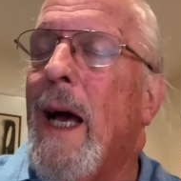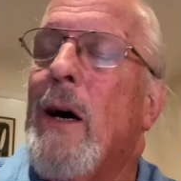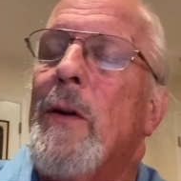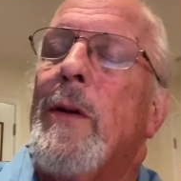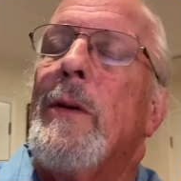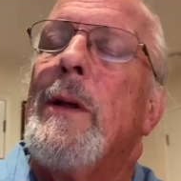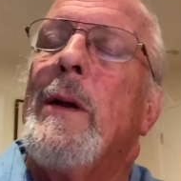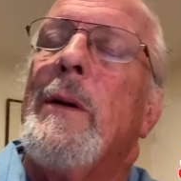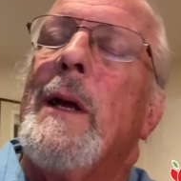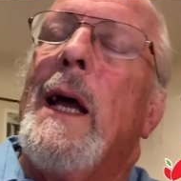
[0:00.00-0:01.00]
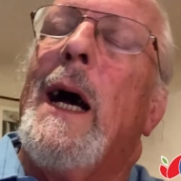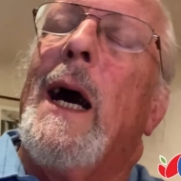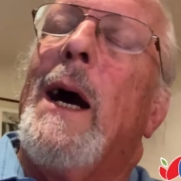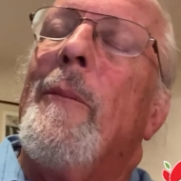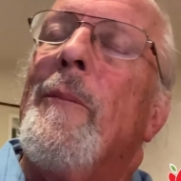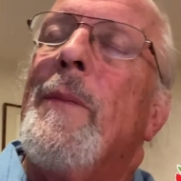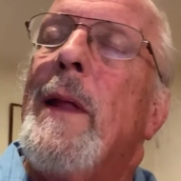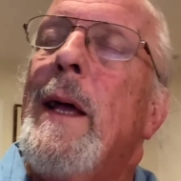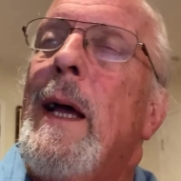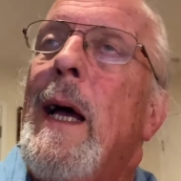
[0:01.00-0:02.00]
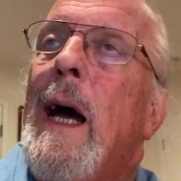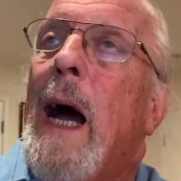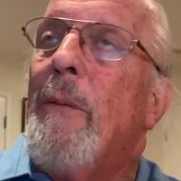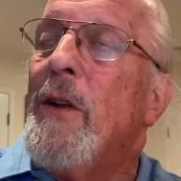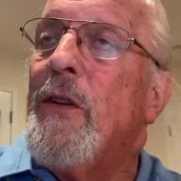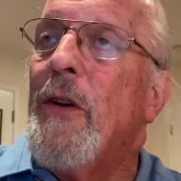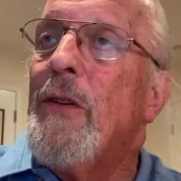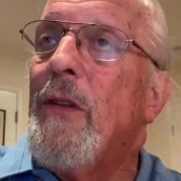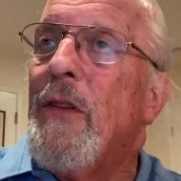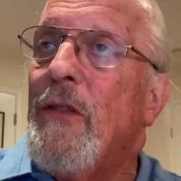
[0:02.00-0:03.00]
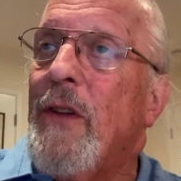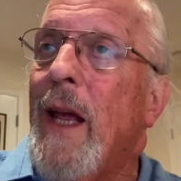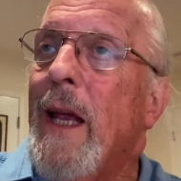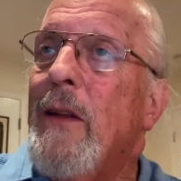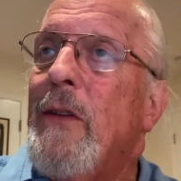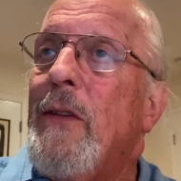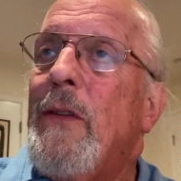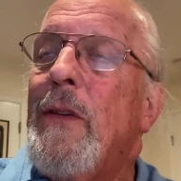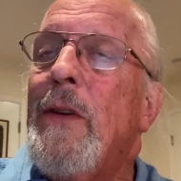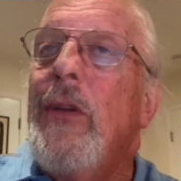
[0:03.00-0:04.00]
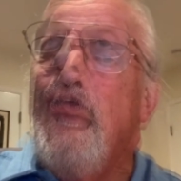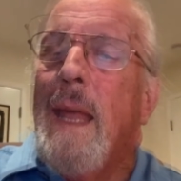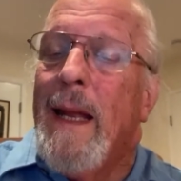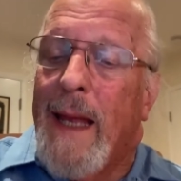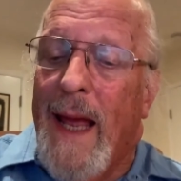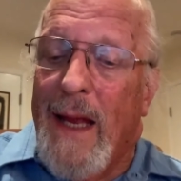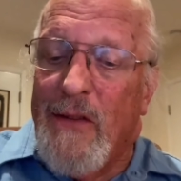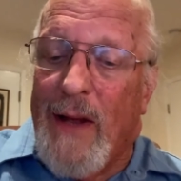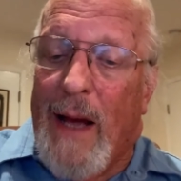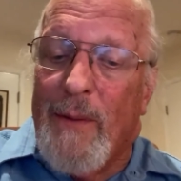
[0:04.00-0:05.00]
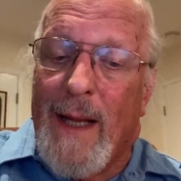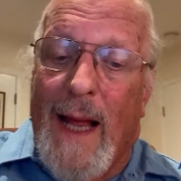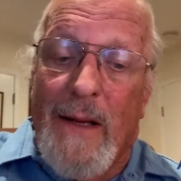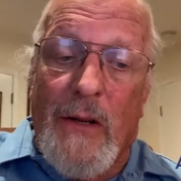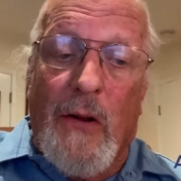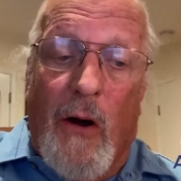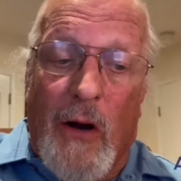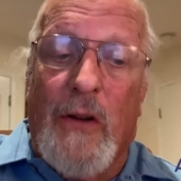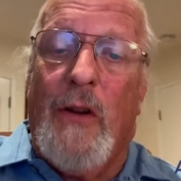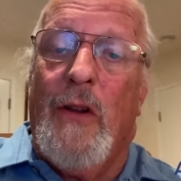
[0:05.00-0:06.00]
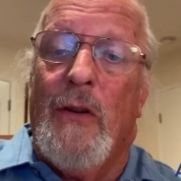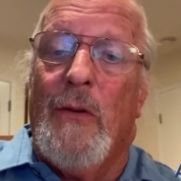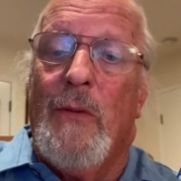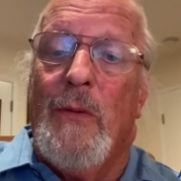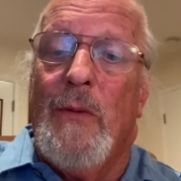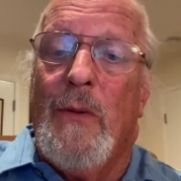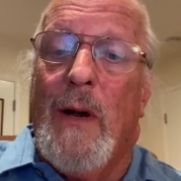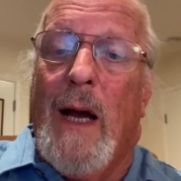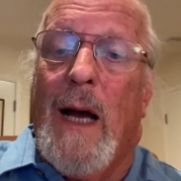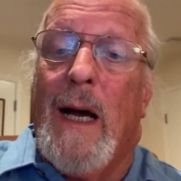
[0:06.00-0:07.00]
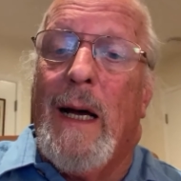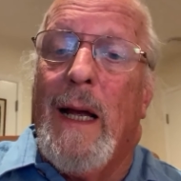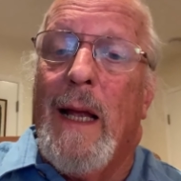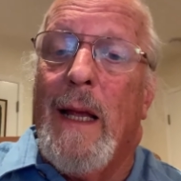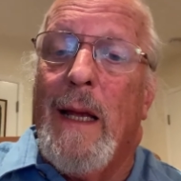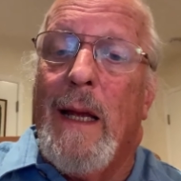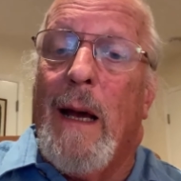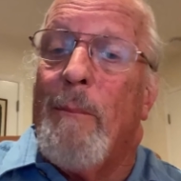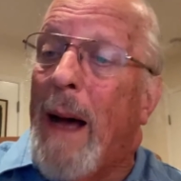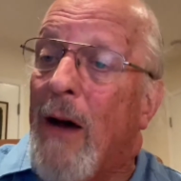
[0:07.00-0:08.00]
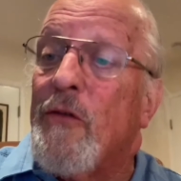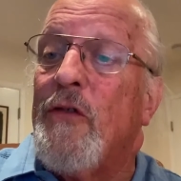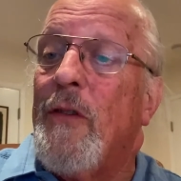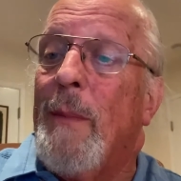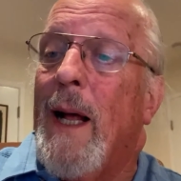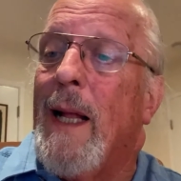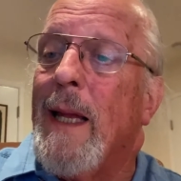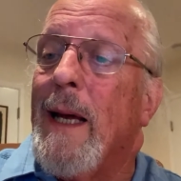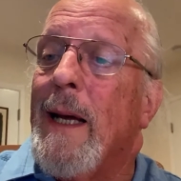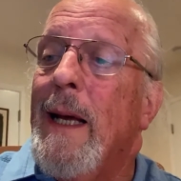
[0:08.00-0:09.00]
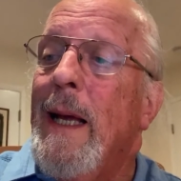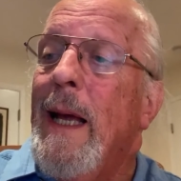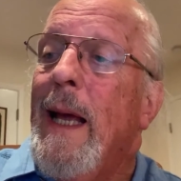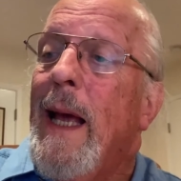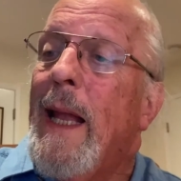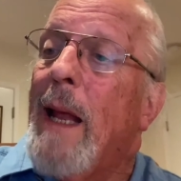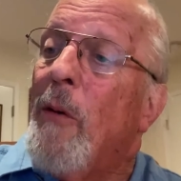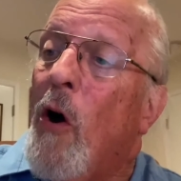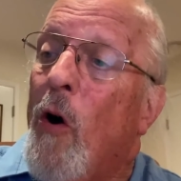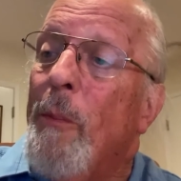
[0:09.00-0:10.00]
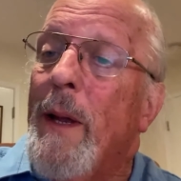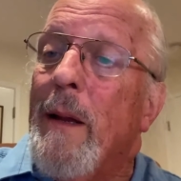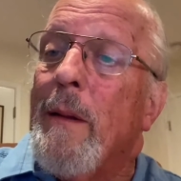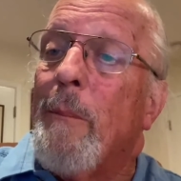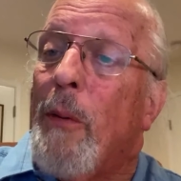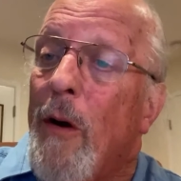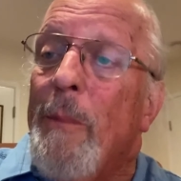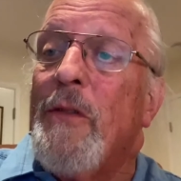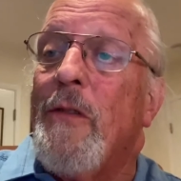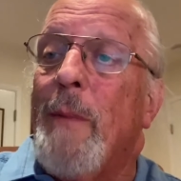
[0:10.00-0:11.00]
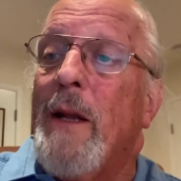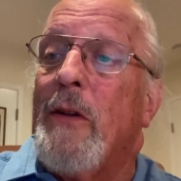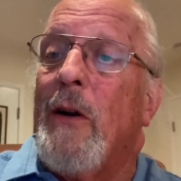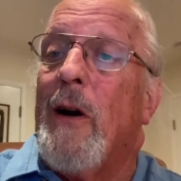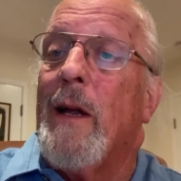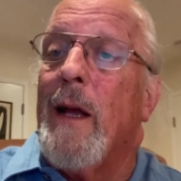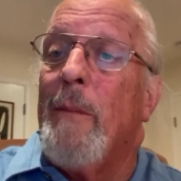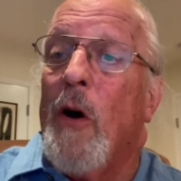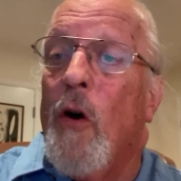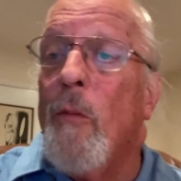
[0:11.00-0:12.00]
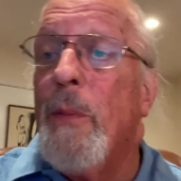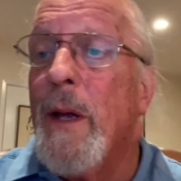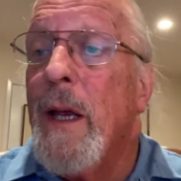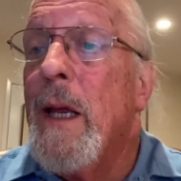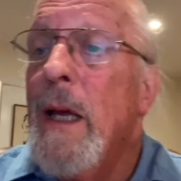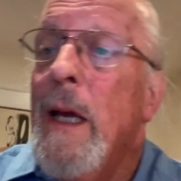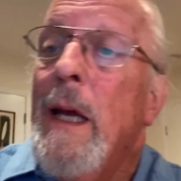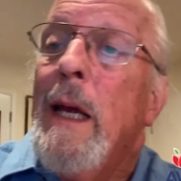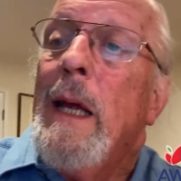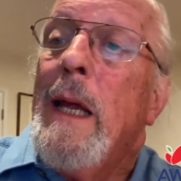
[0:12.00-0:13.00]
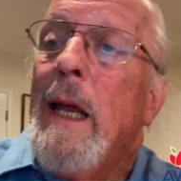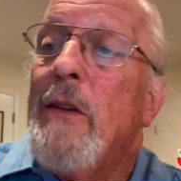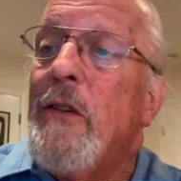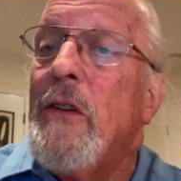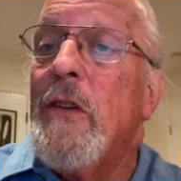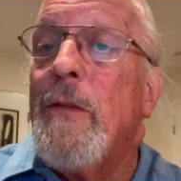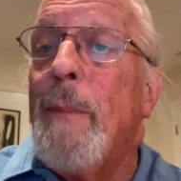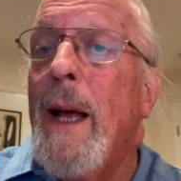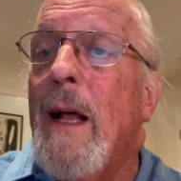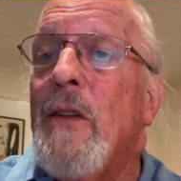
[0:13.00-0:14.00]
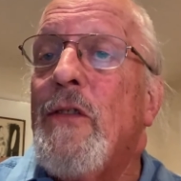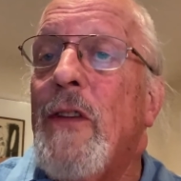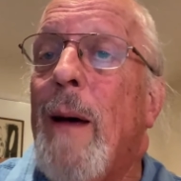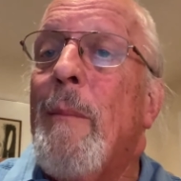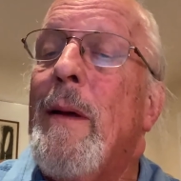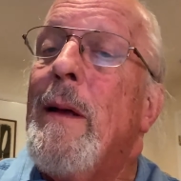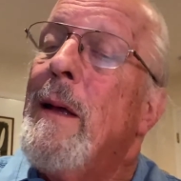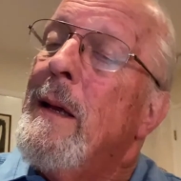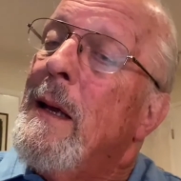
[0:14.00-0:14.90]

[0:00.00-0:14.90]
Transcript: out. Um, I returned to the States. In the case, I would like to talk to you uh, about Somalia. And I'm hoping, the purpose of my talk, I'm hoping, is to dispel some